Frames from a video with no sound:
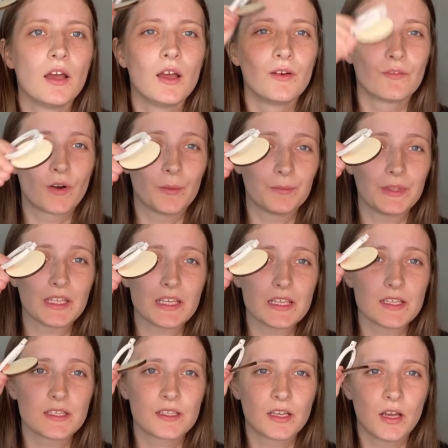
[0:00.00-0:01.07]
from
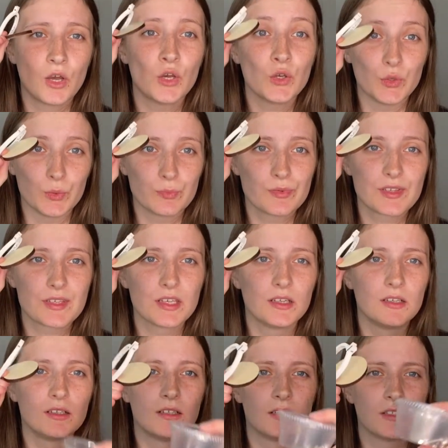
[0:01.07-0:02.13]
these hoops.
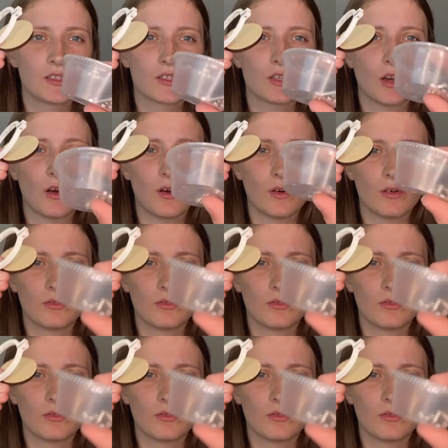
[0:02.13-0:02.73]
So